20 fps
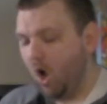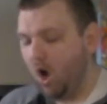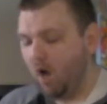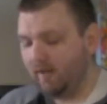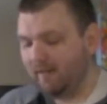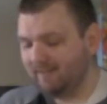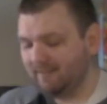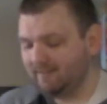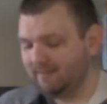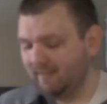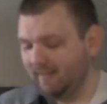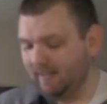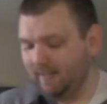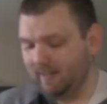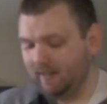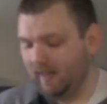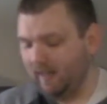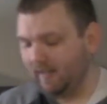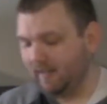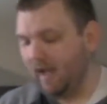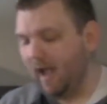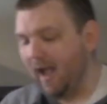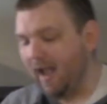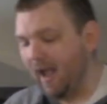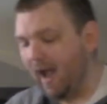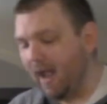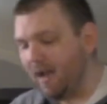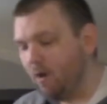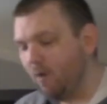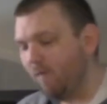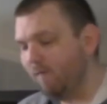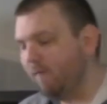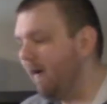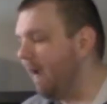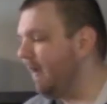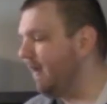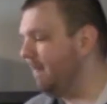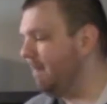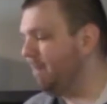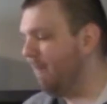honestly, I don't
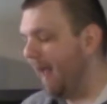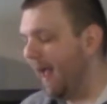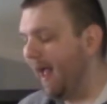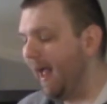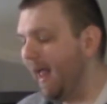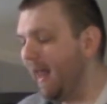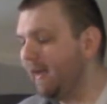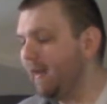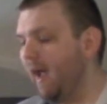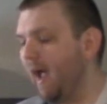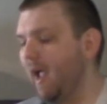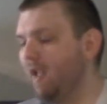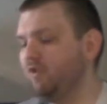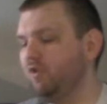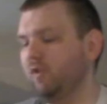find it bad.